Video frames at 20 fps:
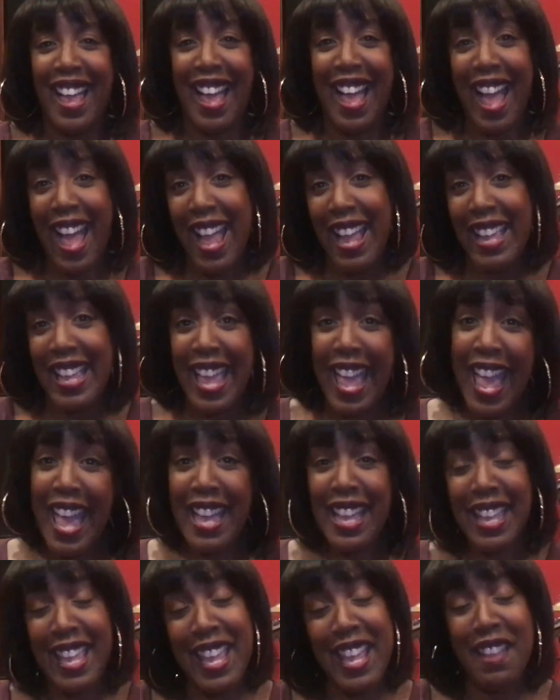I
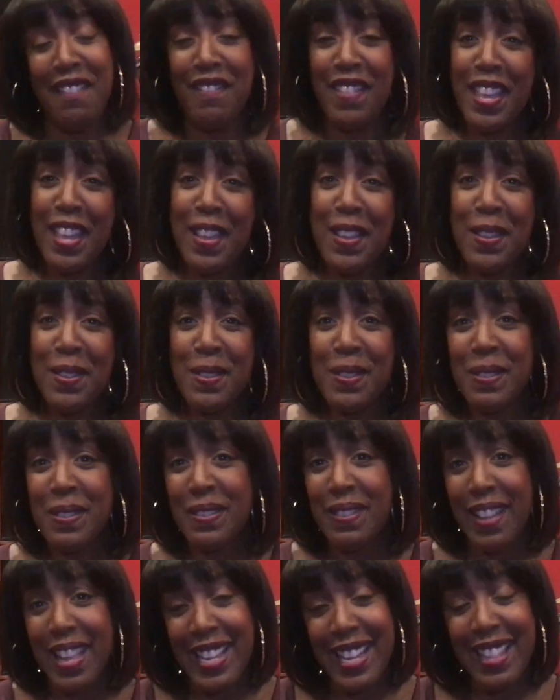can't give you
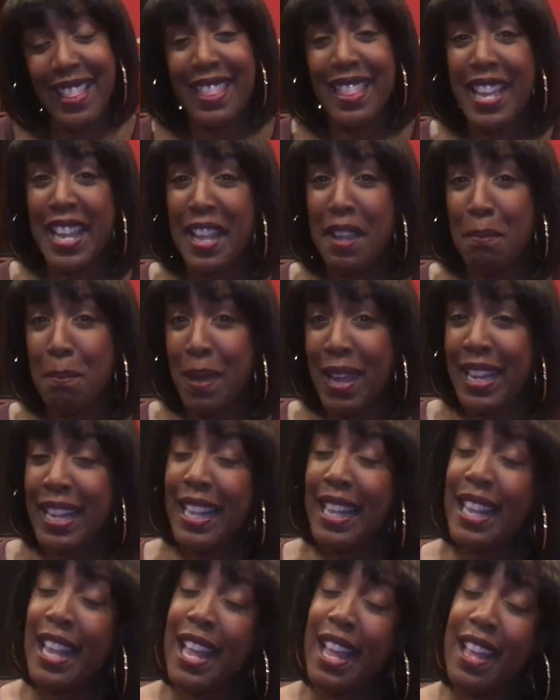anything but
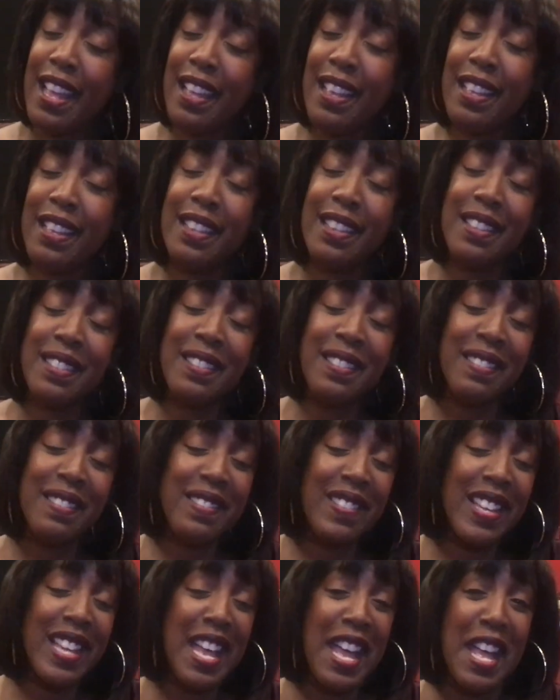
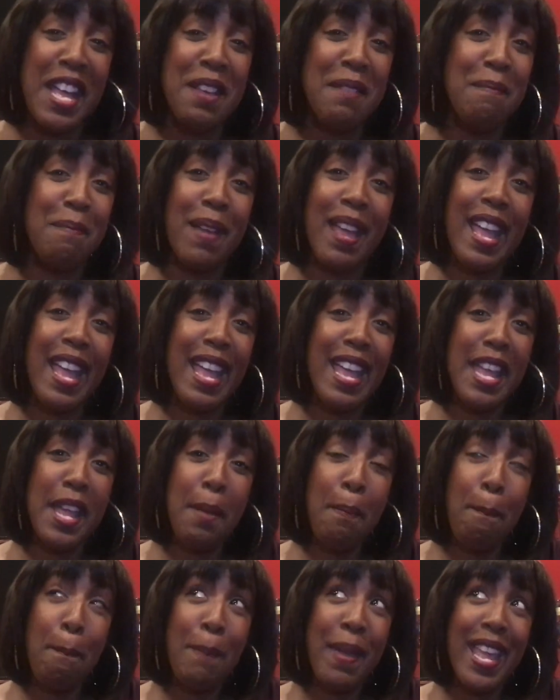love,
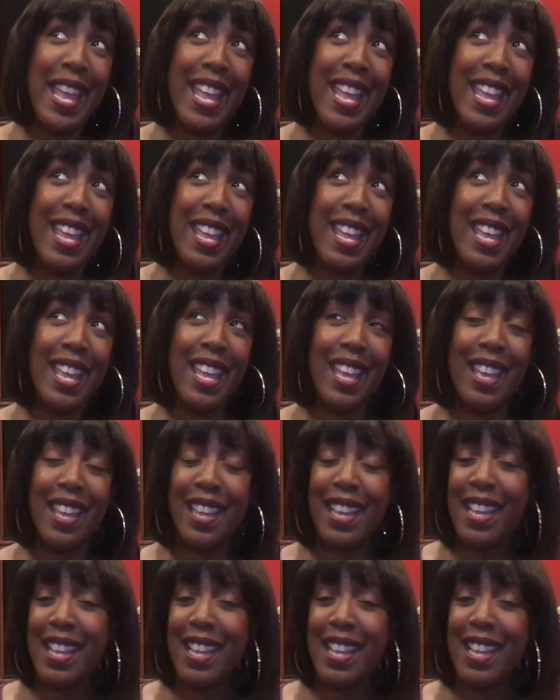baby.